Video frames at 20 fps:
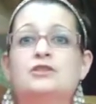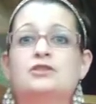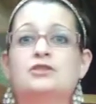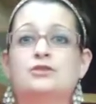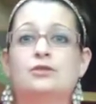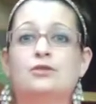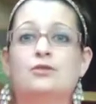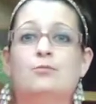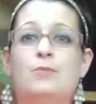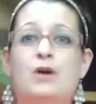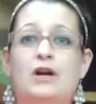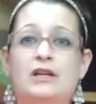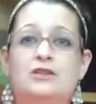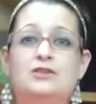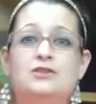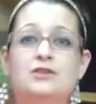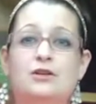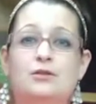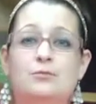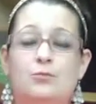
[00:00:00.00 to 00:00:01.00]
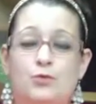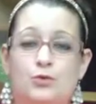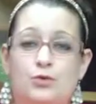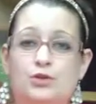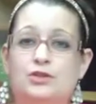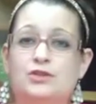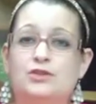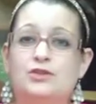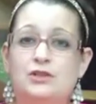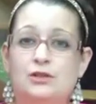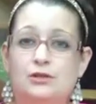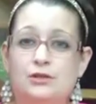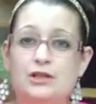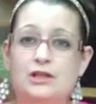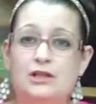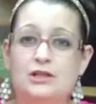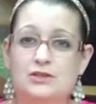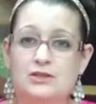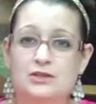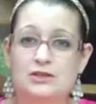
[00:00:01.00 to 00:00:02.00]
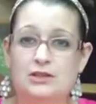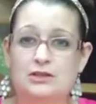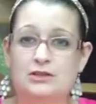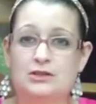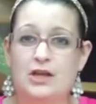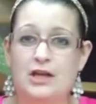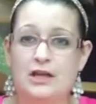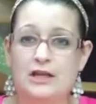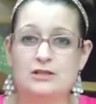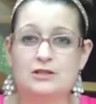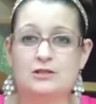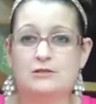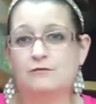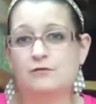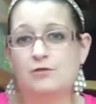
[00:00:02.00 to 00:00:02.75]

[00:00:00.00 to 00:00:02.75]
So mites are more serious than lice.